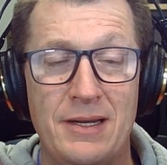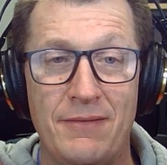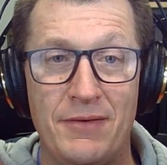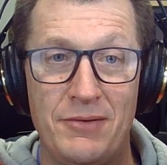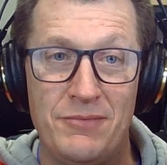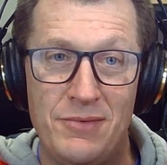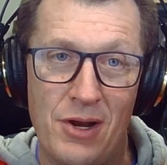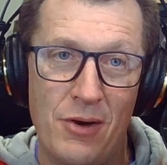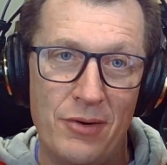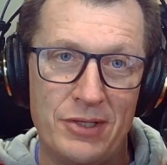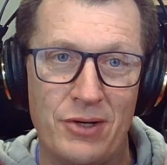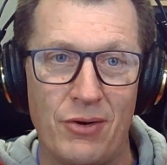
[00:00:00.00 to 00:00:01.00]
If you
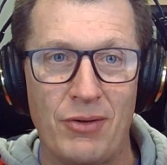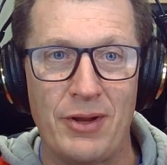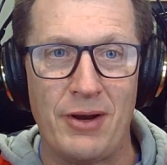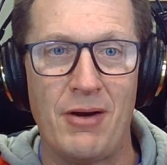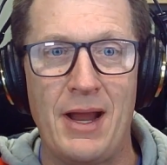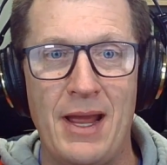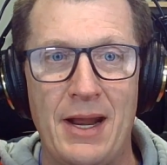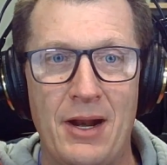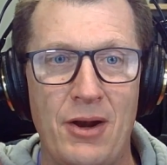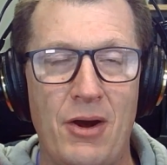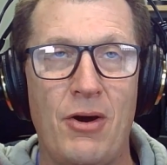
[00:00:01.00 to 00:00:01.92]
noticed earlier, I had an